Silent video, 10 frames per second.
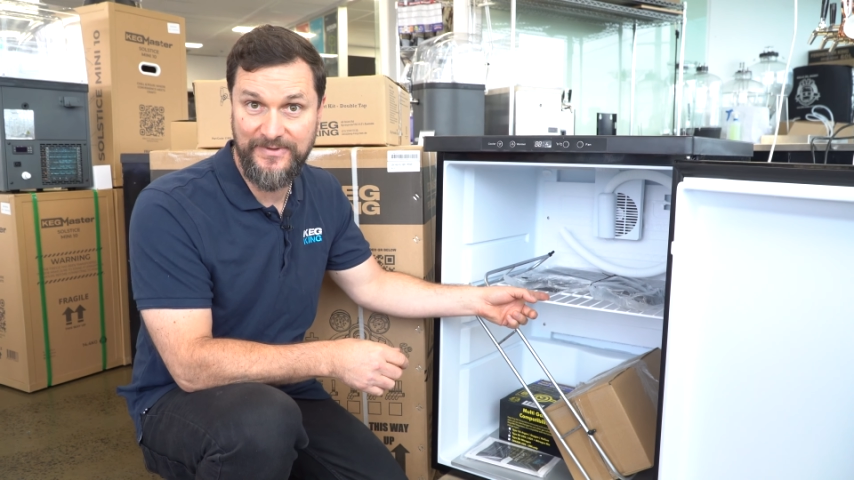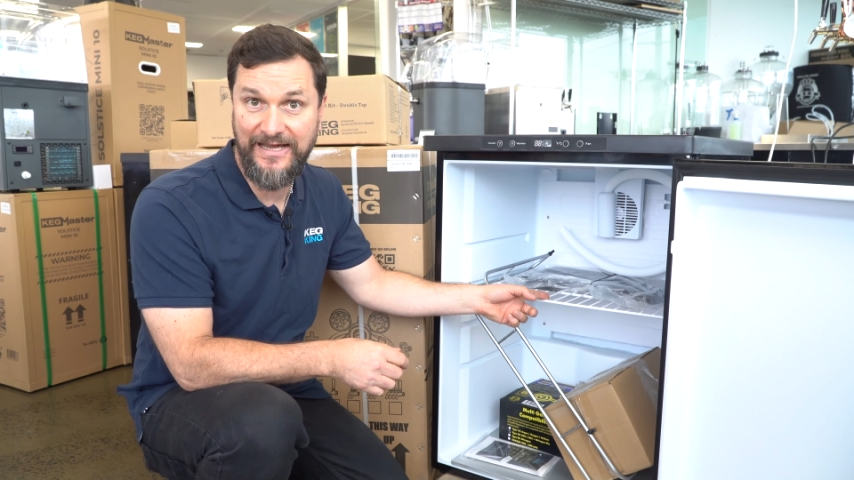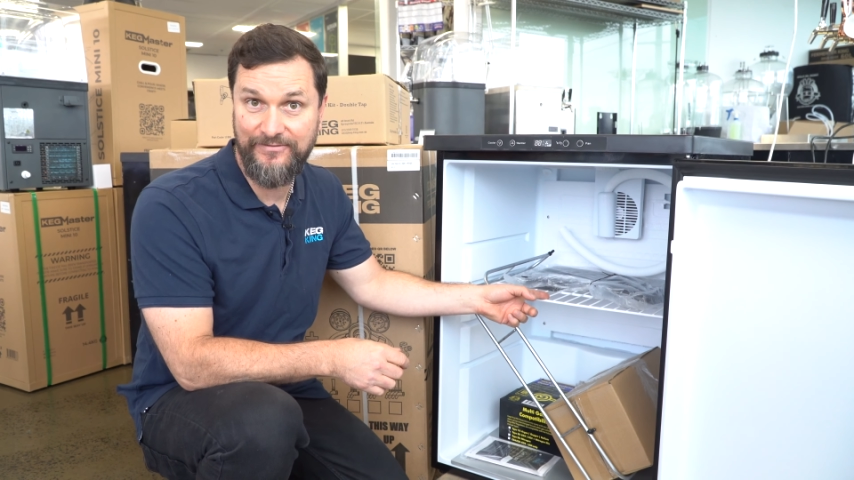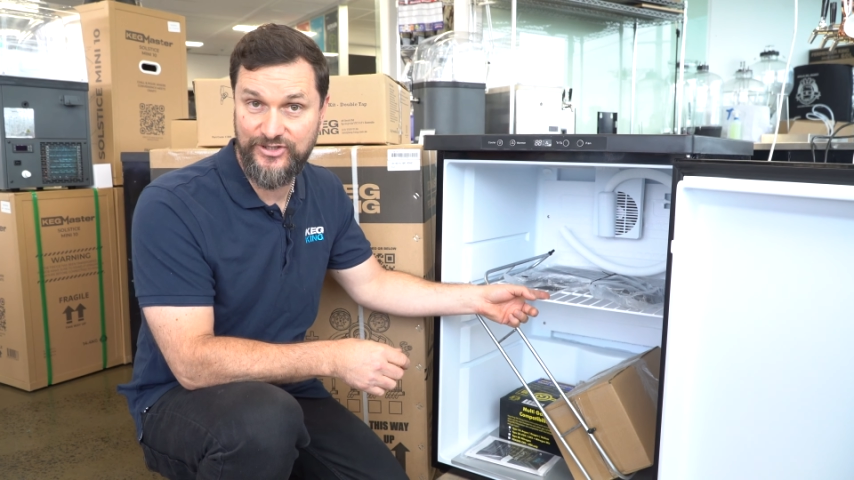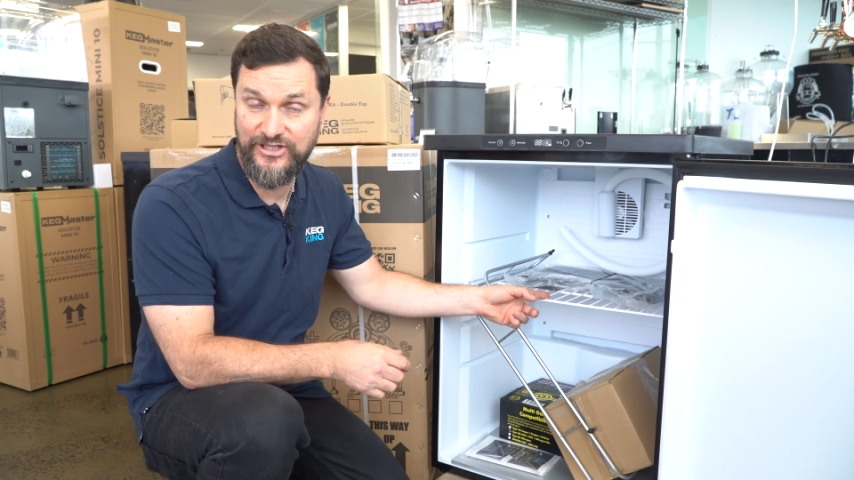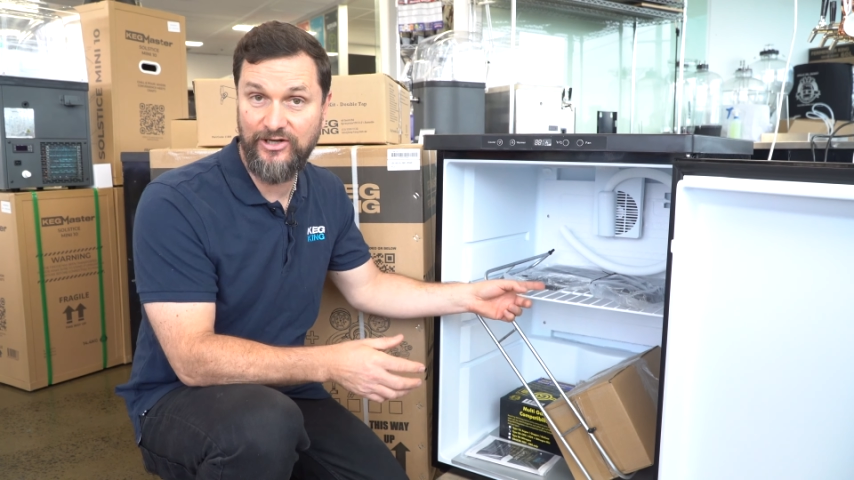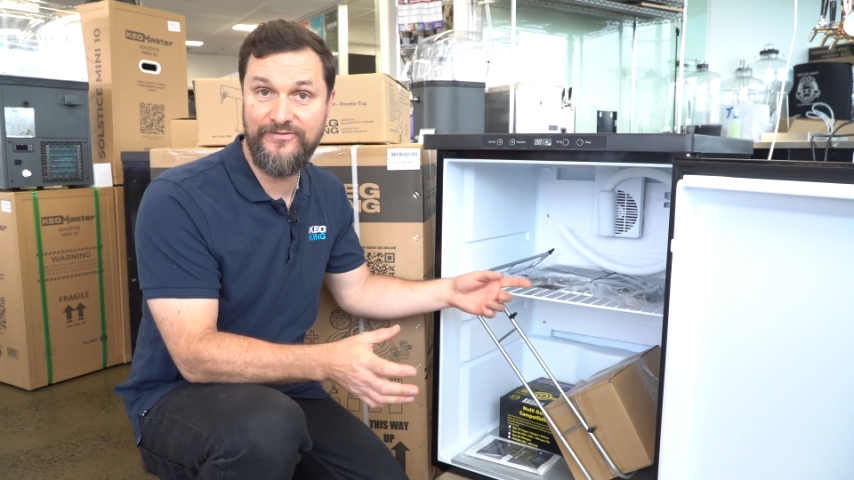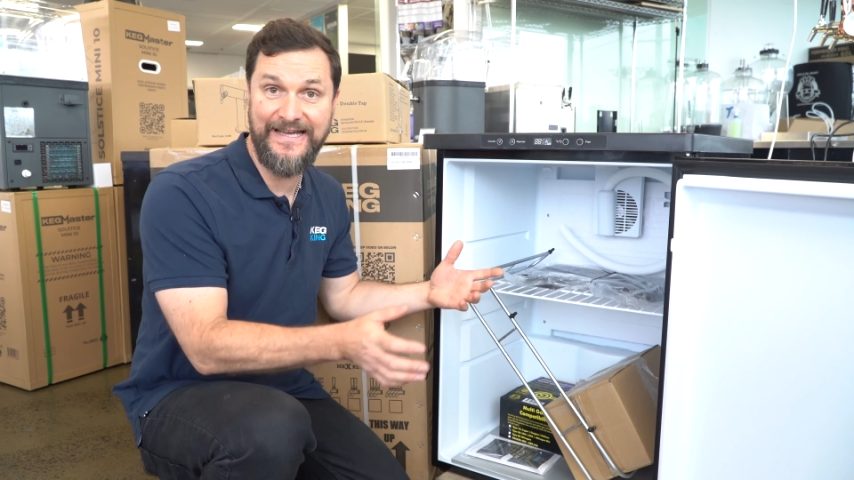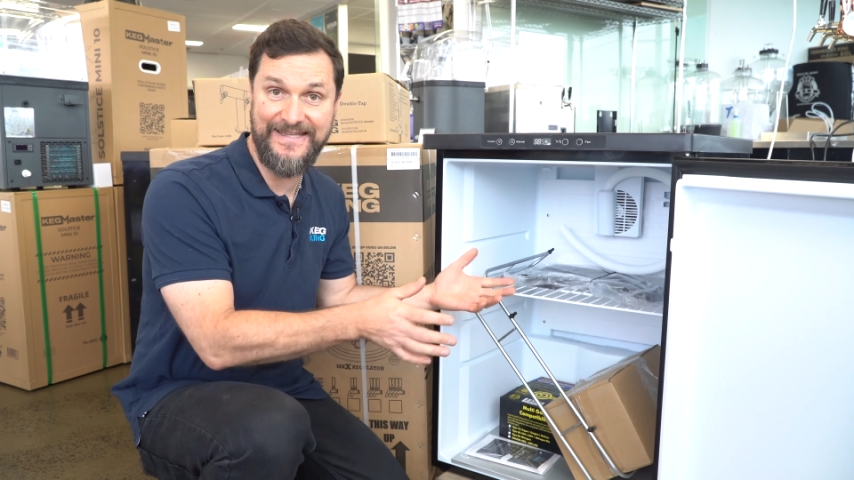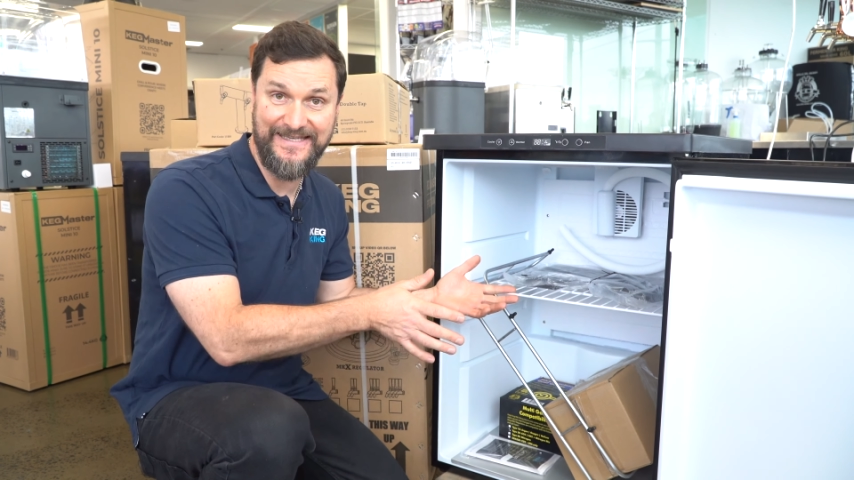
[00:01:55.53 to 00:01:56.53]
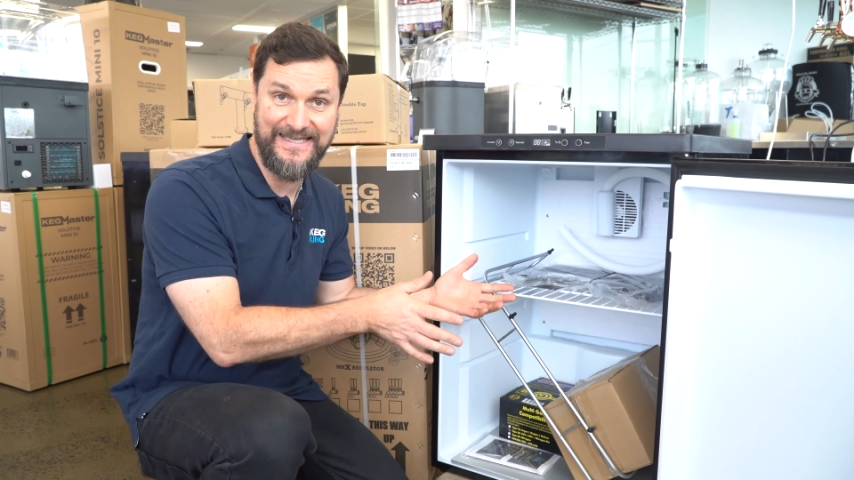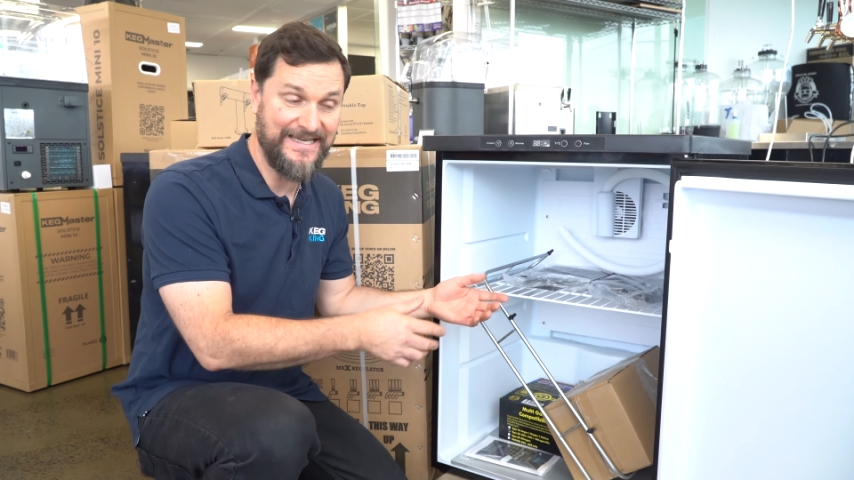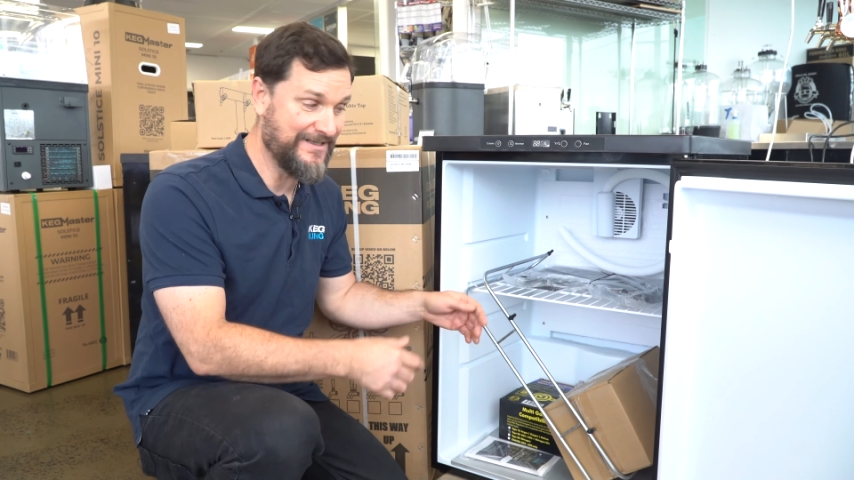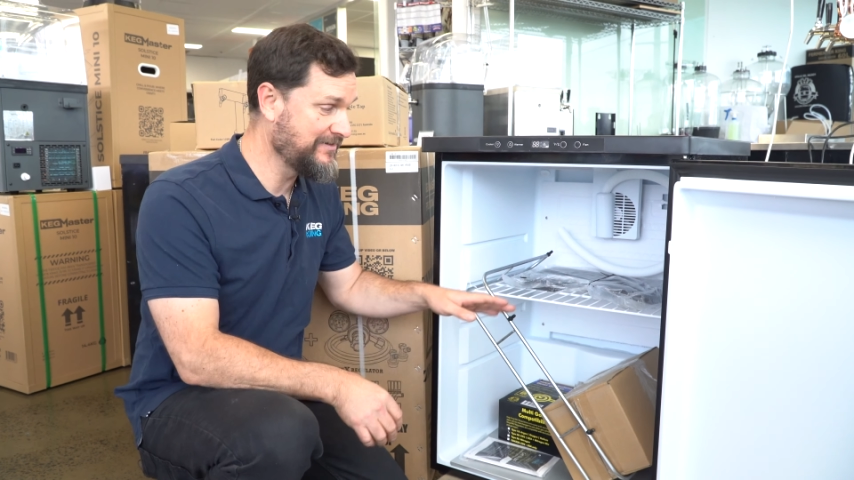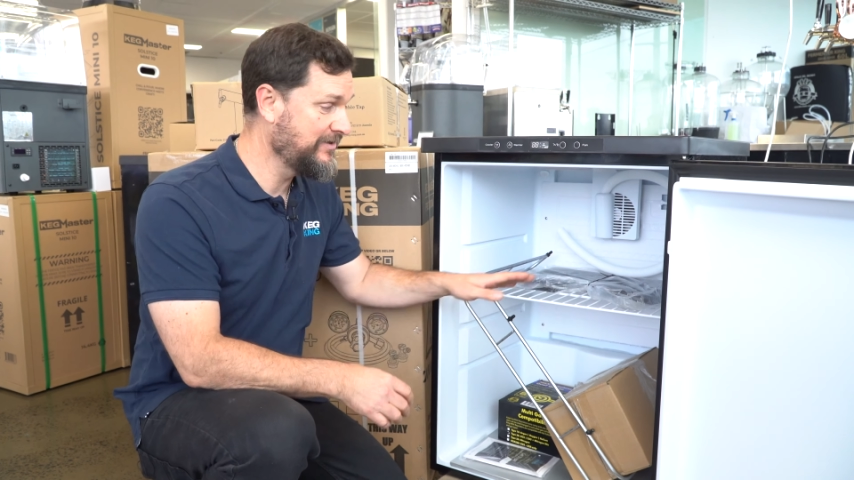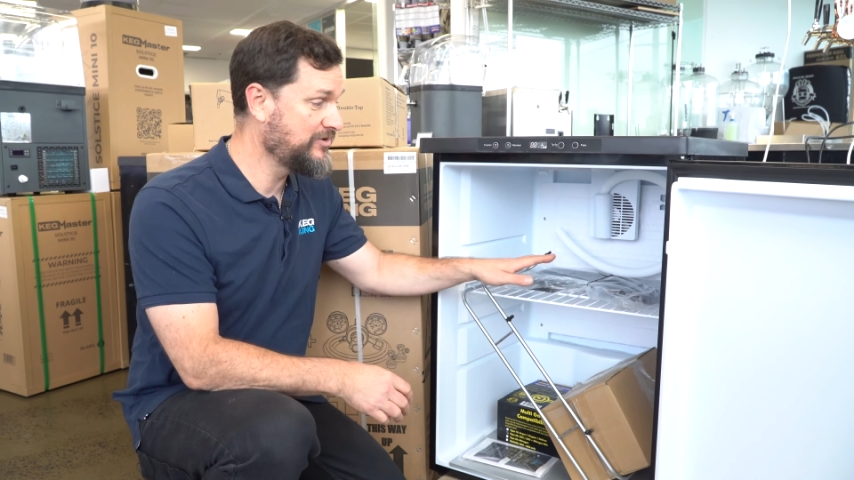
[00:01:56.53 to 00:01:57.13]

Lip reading: to have a shelf and the kegs.